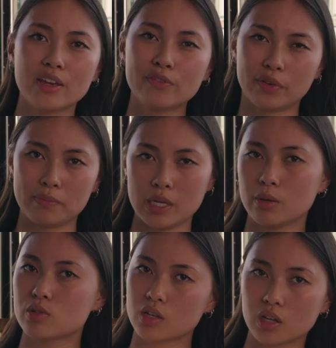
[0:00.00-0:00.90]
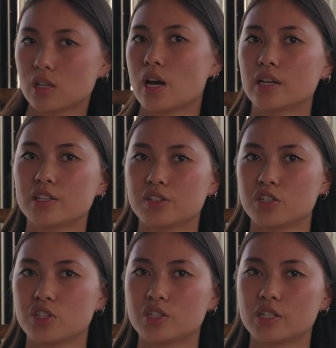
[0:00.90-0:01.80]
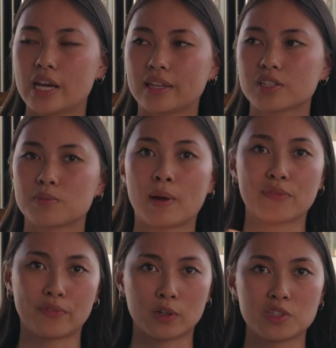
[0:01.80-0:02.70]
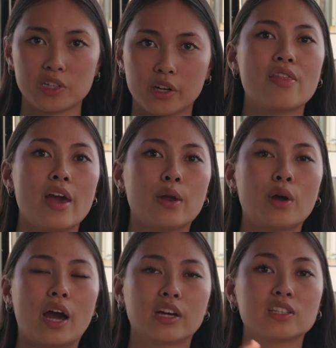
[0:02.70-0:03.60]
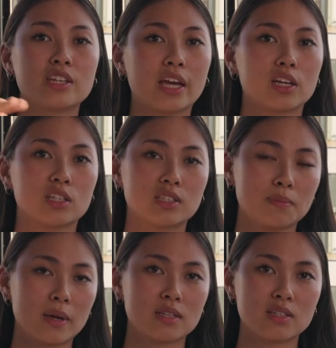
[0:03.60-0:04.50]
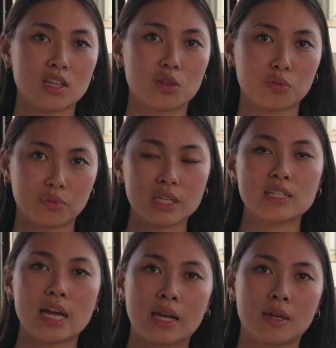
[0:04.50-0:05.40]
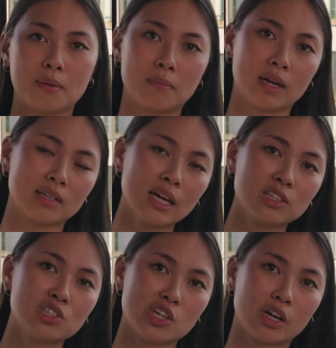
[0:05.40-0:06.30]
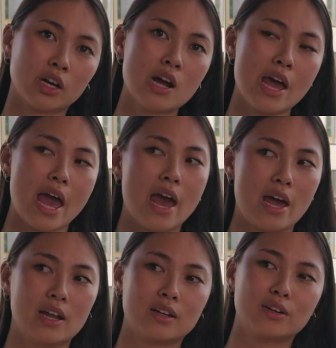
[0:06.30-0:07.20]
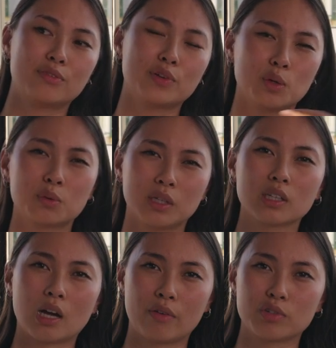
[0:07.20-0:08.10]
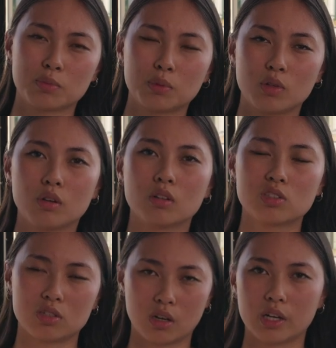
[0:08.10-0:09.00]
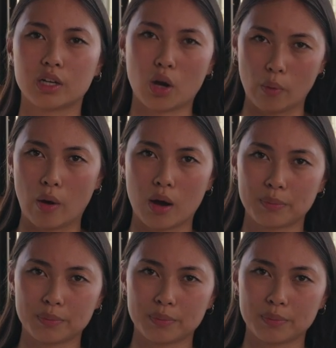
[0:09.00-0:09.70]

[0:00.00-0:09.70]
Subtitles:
think for me, it was a good decision to take this in my first year. Then I could take CPSC 310 in my next year and feel really comfortable starting co-op.